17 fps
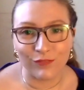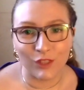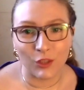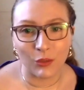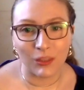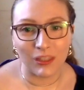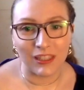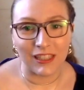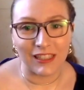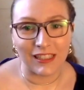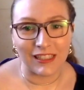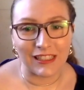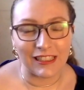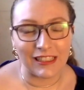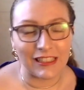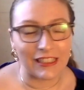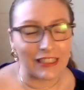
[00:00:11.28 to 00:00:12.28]

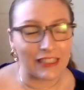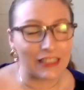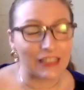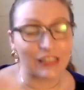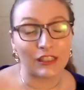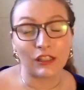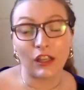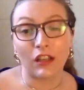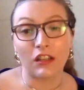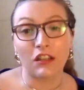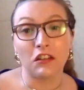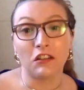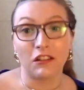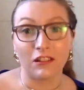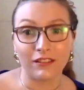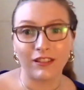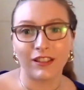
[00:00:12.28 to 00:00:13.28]
2019 is
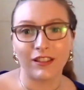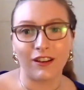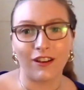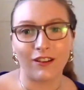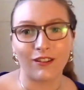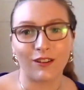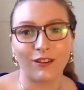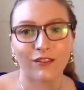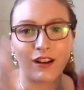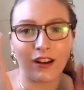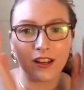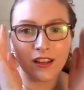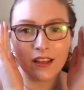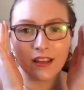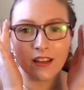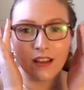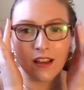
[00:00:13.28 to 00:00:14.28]
nearly gone
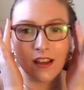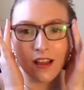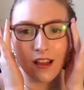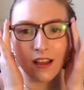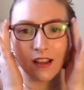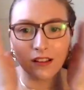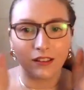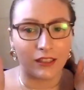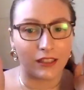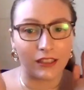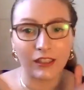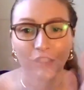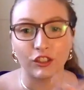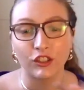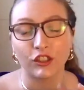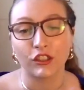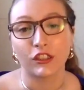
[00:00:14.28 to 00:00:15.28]
already. Like
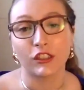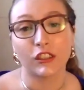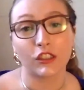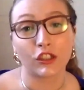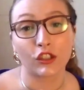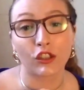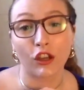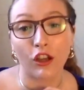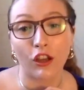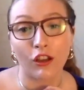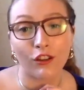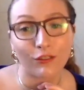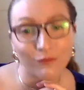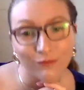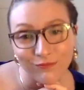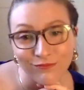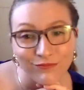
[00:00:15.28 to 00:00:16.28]
it's just, it's,
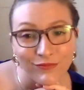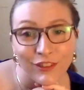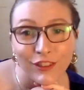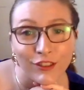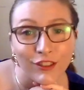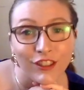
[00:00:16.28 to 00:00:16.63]
it's